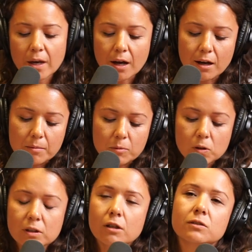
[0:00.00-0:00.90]
um,
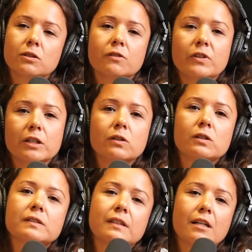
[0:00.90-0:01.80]
holding on to their
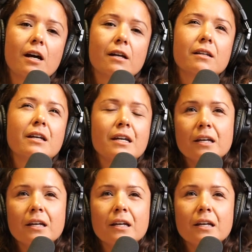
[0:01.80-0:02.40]
vehicles and not